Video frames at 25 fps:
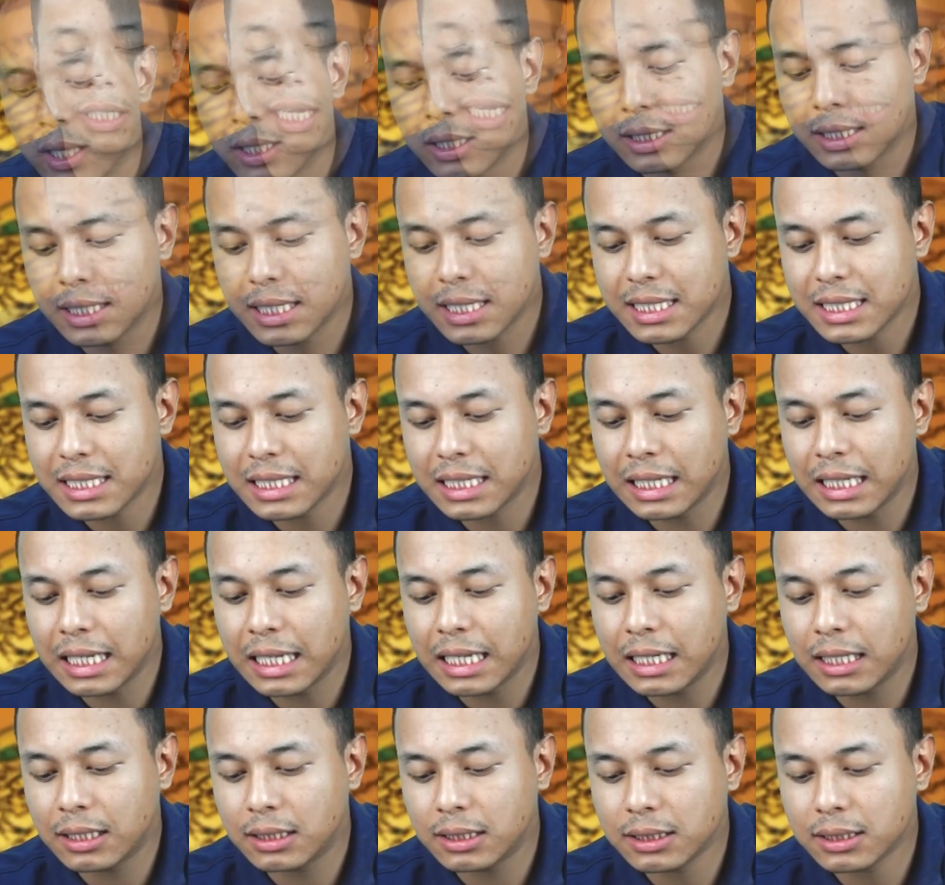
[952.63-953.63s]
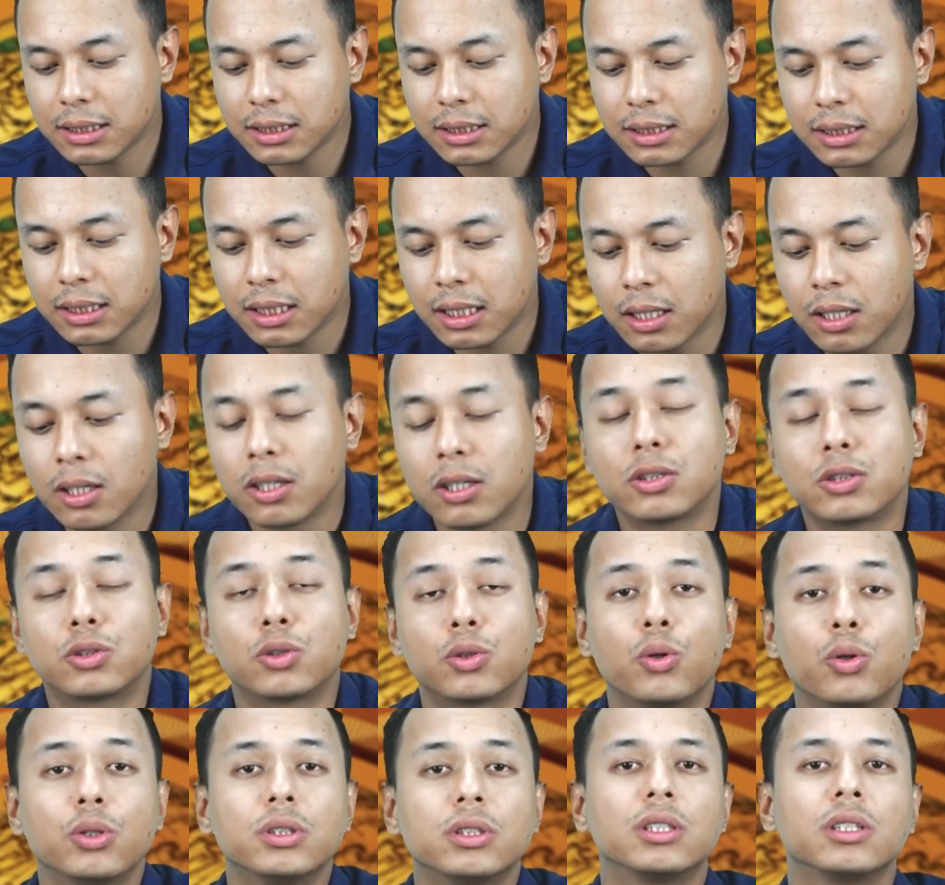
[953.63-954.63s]
These layers
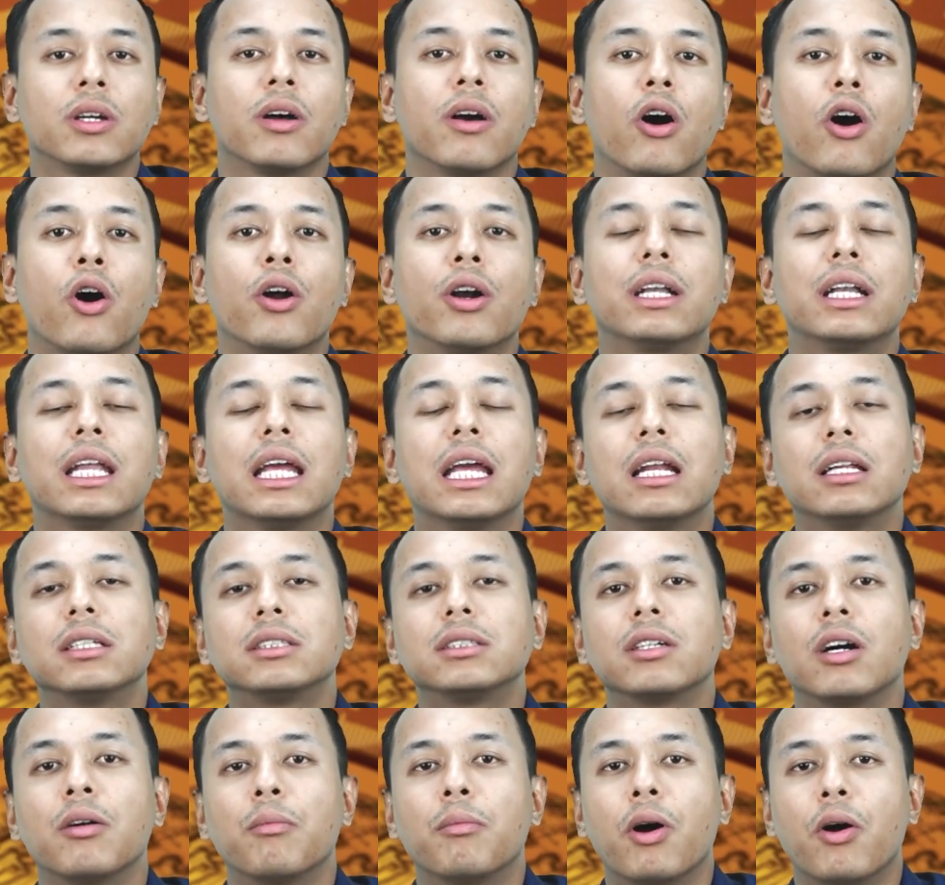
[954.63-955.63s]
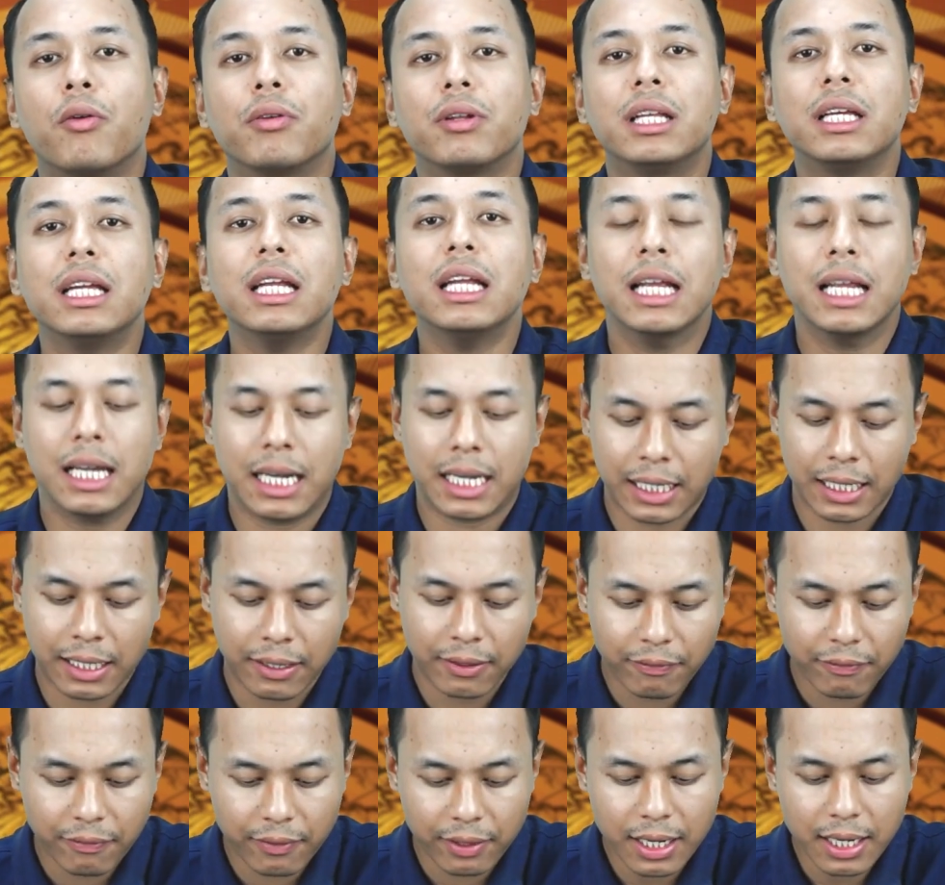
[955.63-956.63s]
shows or tell us about the
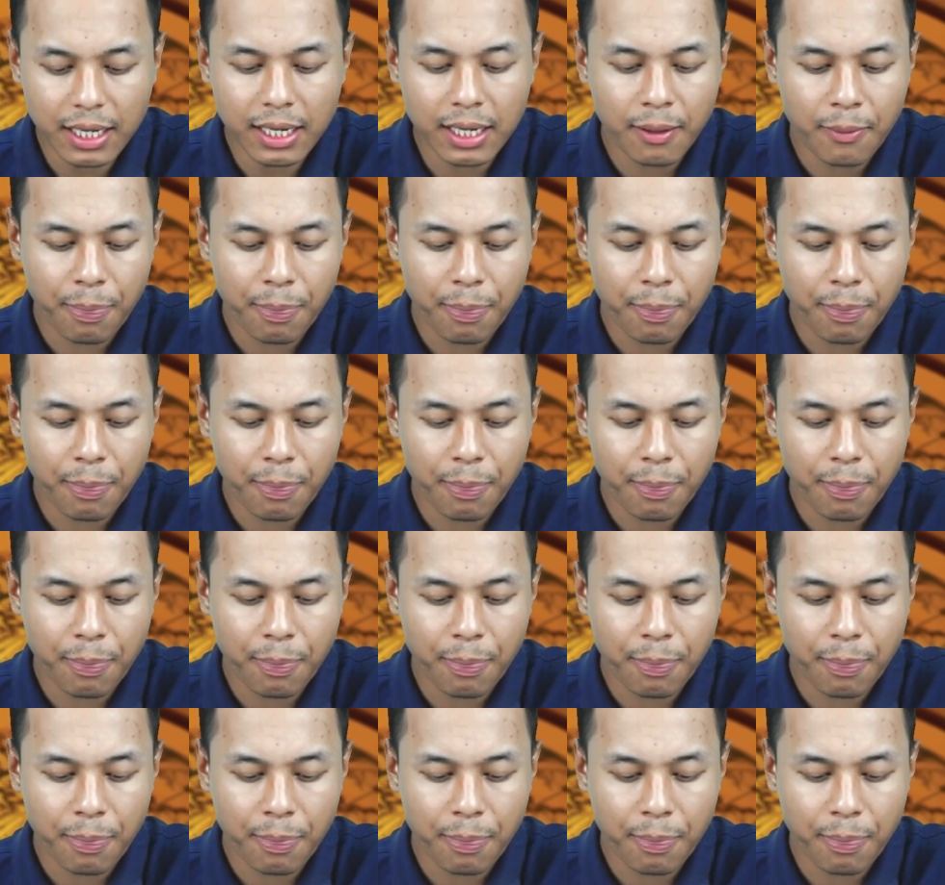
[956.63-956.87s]
different